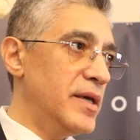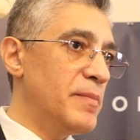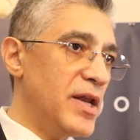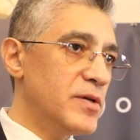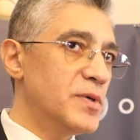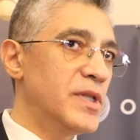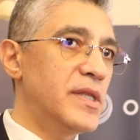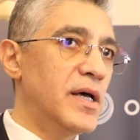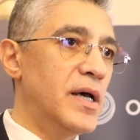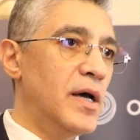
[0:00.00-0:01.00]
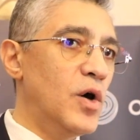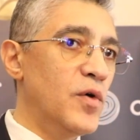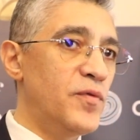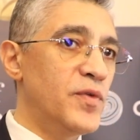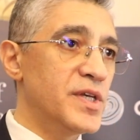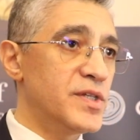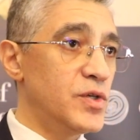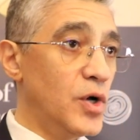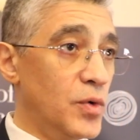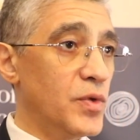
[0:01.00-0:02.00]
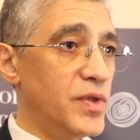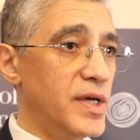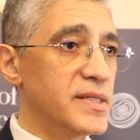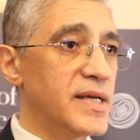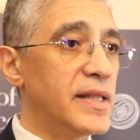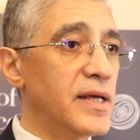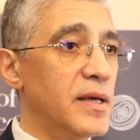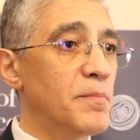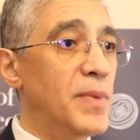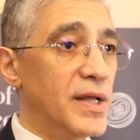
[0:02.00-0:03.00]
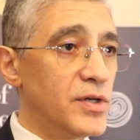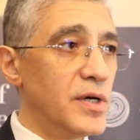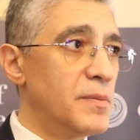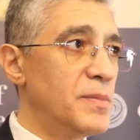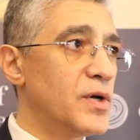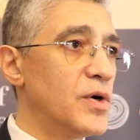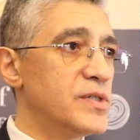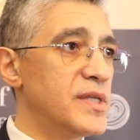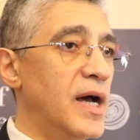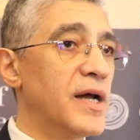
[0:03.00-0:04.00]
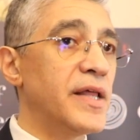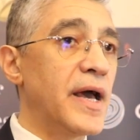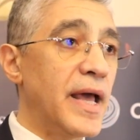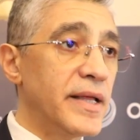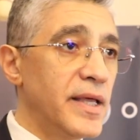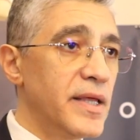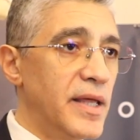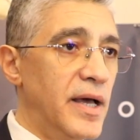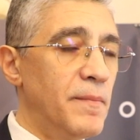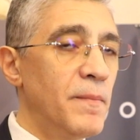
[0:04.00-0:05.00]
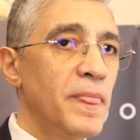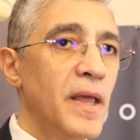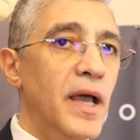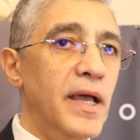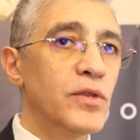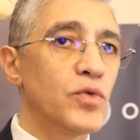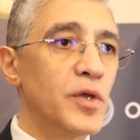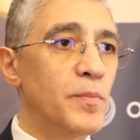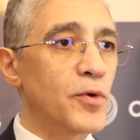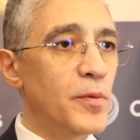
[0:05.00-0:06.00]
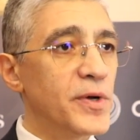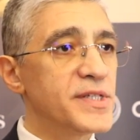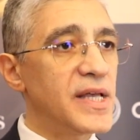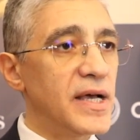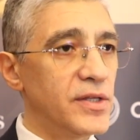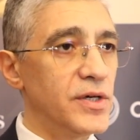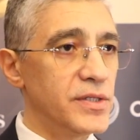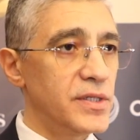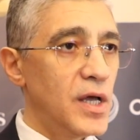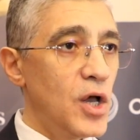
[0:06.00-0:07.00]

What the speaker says: management of this youth is getting better because they are directing them into the proper sectors